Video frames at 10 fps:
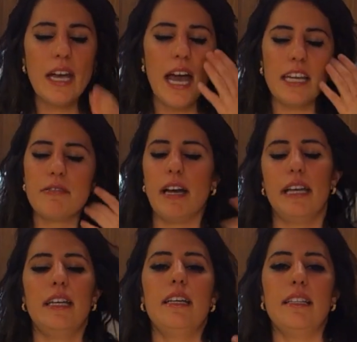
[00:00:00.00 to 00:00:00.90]

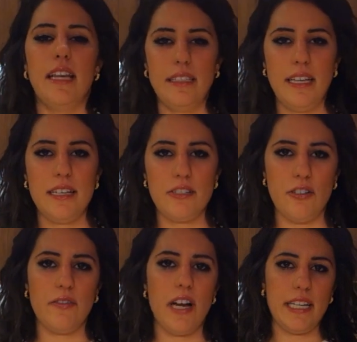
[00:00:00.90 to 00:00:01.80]
Anyway, that day is
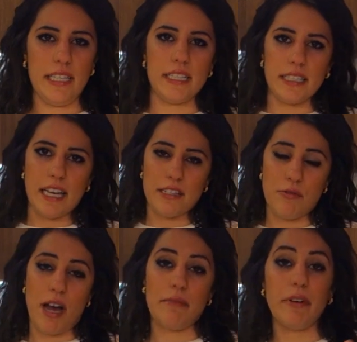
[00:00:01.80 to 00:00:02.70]
over. I need a glass of
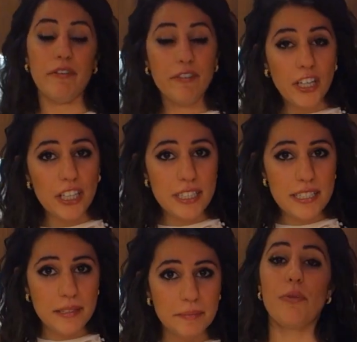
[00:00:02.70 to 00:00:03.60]
wine, but
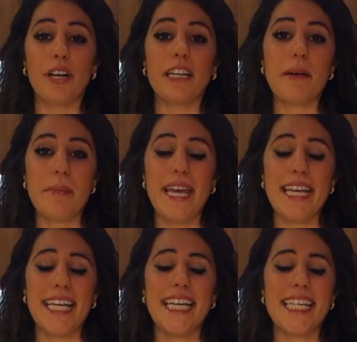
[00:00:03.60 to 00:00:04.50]
first we're going to
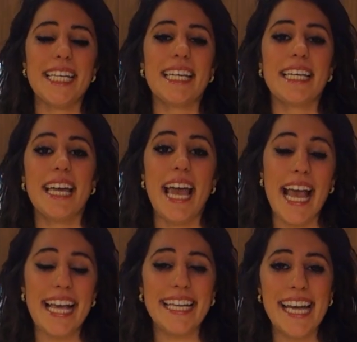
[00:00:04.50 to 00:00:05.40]
make
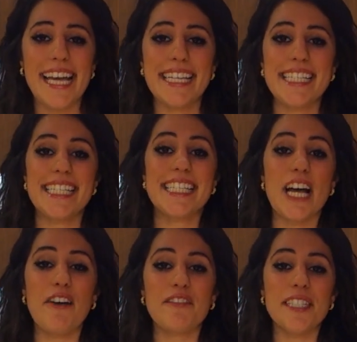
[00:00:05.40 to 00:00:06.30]
AK's
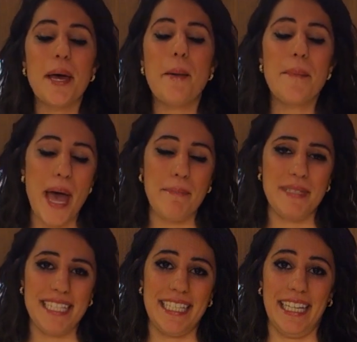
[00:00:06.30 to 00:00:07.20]
stuffed
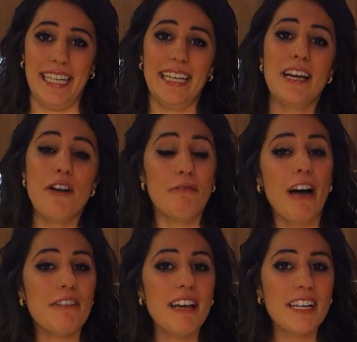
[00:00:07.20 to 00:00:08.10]
Peps tonight.
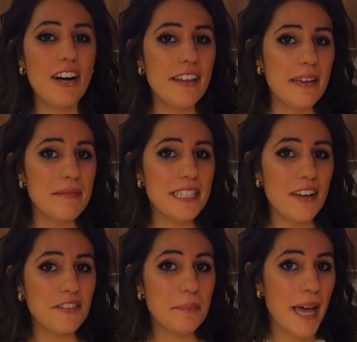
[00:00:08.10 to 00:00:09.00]
Why do I call them
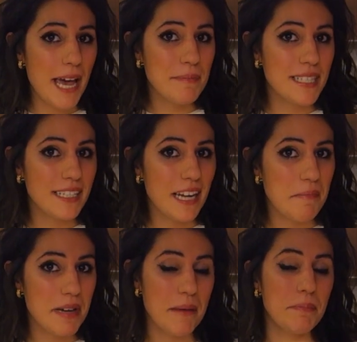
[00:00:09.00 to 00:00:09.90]
stuffed Peps and
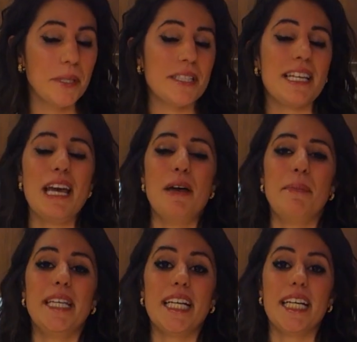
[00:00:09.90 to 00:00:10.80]
not peppers?
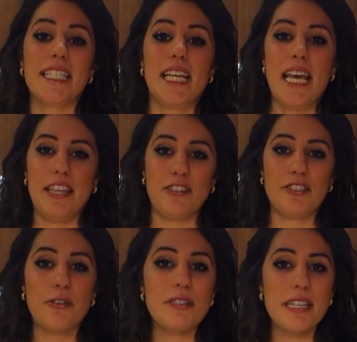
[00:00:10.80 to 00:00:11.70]
Because they're
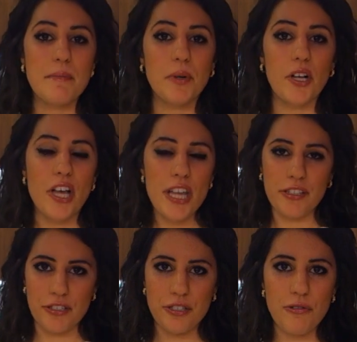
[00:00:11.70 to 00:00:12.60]
so simple,
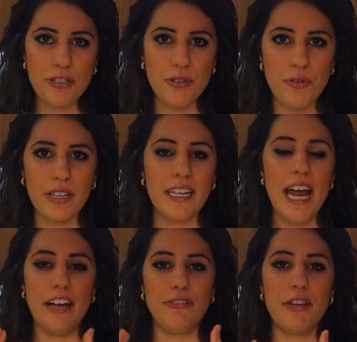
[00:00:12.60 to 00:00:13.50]
they're so short,
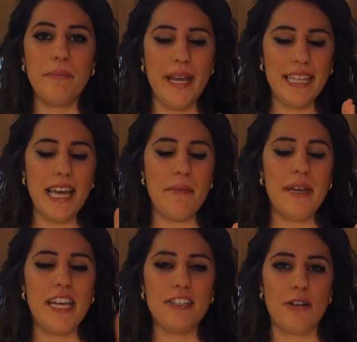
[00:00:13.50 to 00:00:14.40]
and you can make
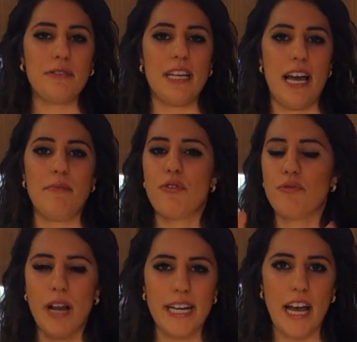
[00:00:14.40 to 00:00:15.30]
them in no time,
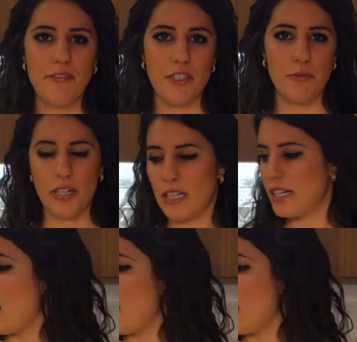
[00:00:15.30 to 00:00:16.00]
right after work.